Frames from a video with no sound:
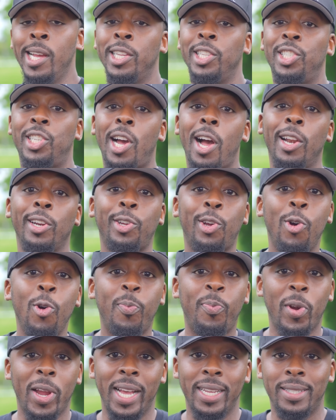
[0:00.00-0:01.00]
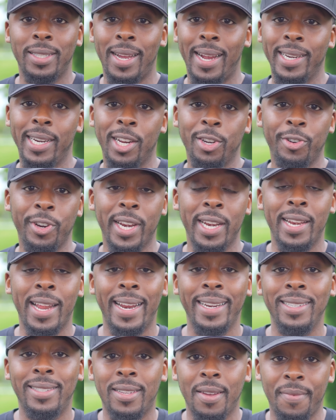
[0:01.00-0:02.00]
John Cooper has
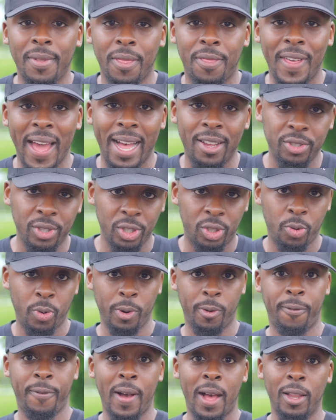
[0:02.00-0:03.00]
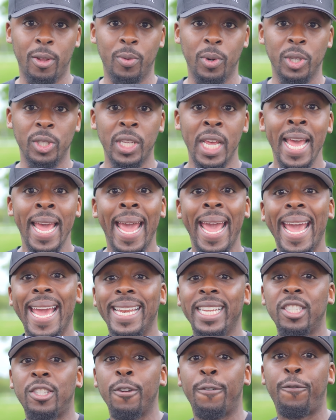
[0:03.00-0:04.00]
997,000 Twitter followers
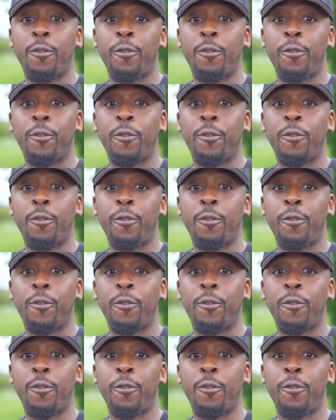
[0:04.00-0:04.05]
and is the